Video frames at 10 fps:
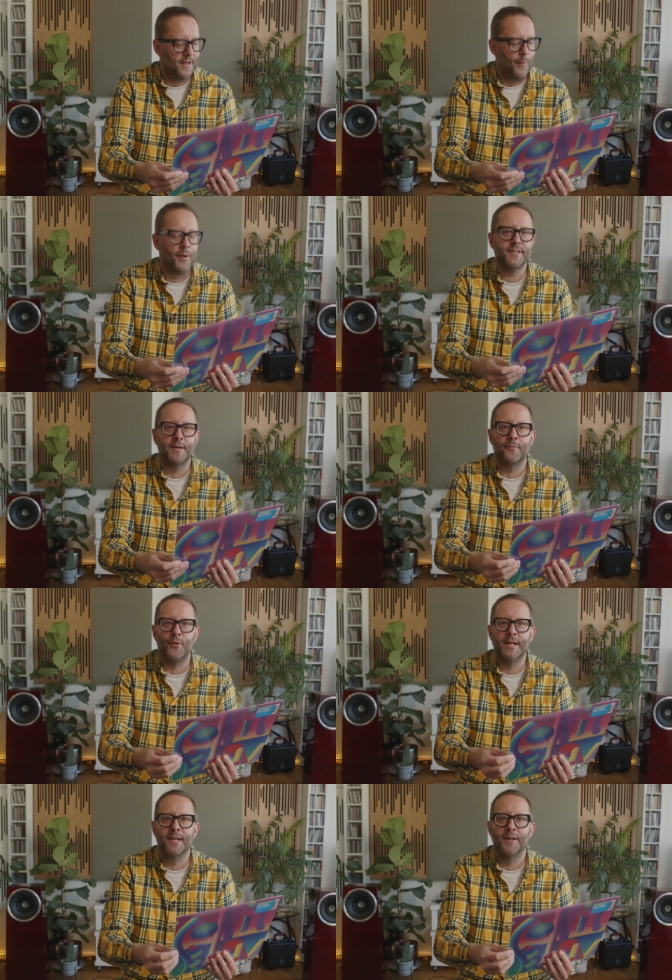I won't say
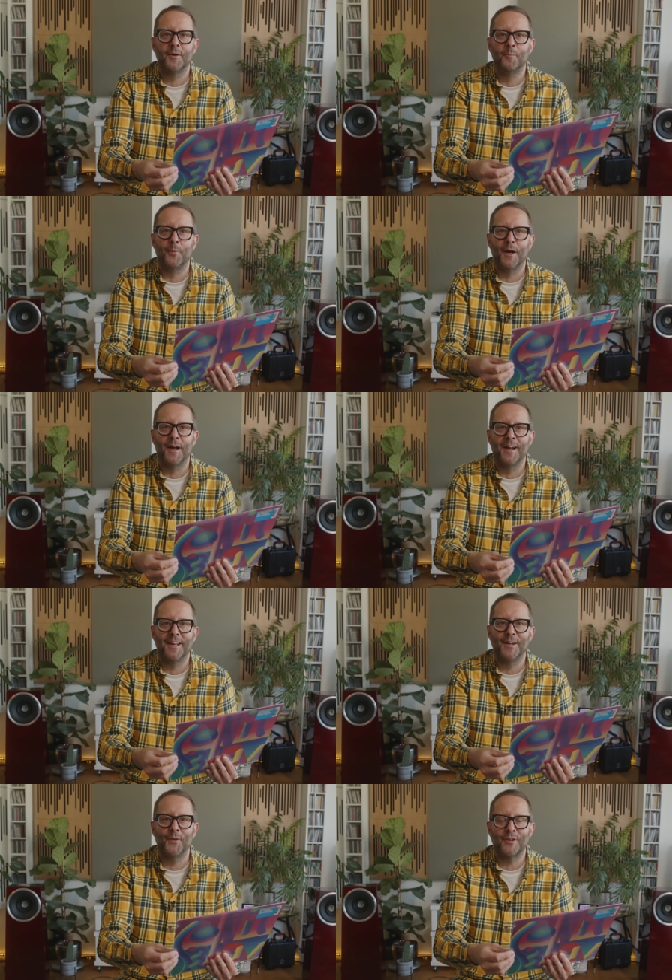freak, but
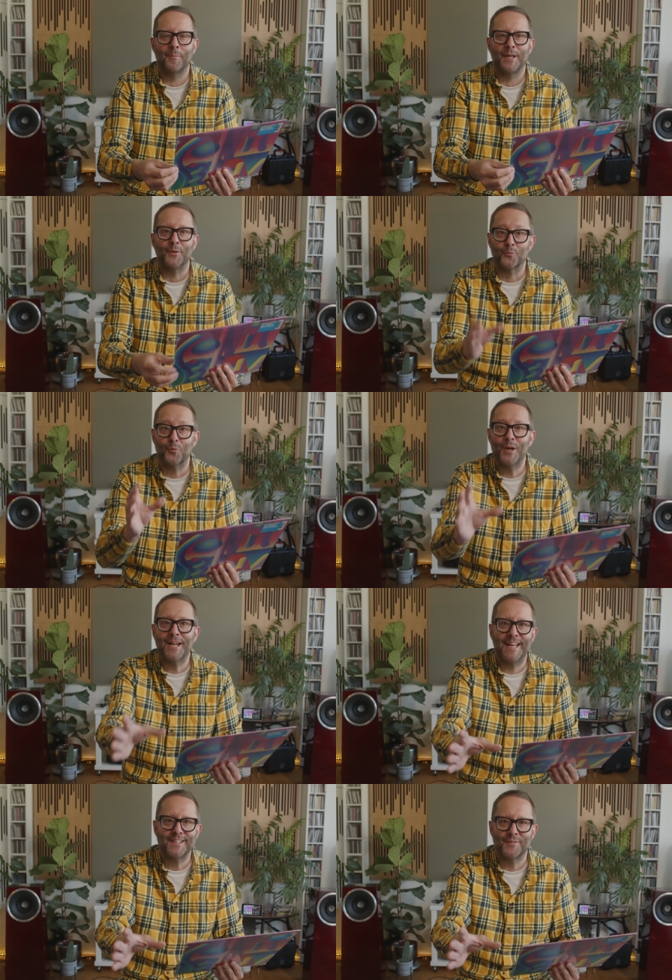You know, somebody who's
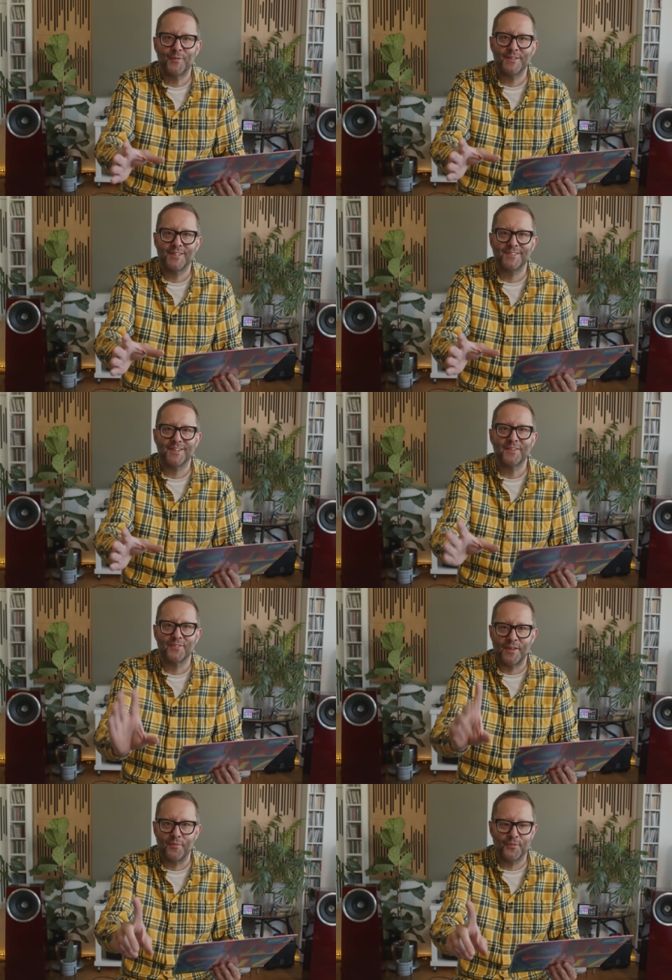really into vintage
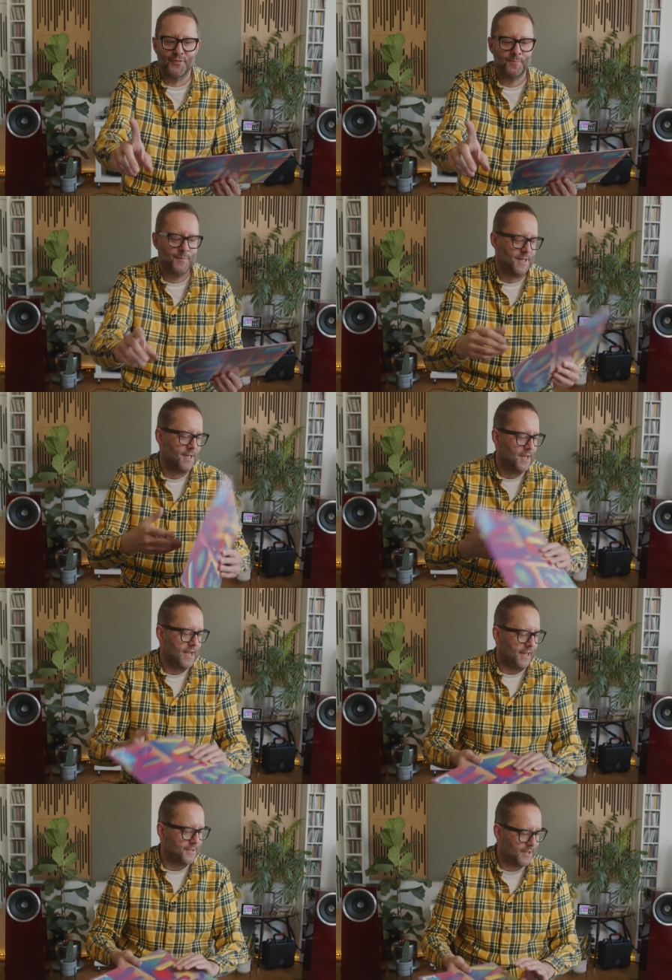synths. And